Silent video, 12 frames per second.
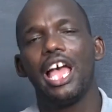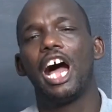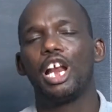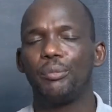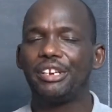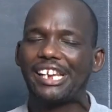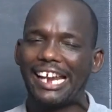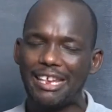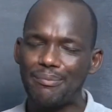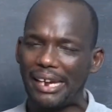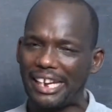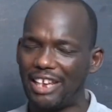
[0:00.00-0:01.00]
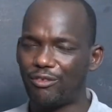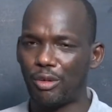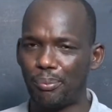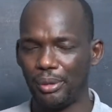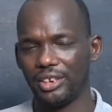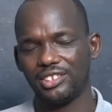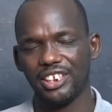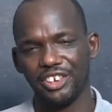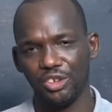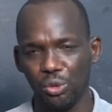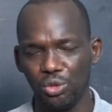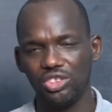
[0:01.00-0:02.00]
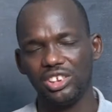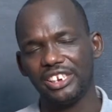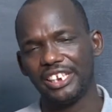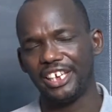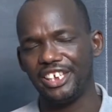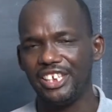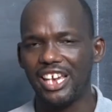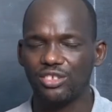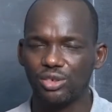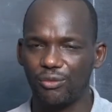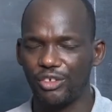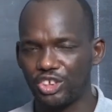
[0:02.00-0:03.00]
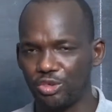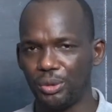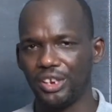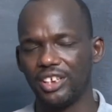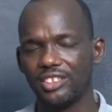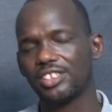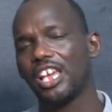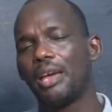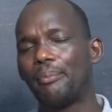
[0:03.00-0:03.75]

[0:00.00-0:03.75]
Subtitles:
I'll be trying my level best and using the years of experience.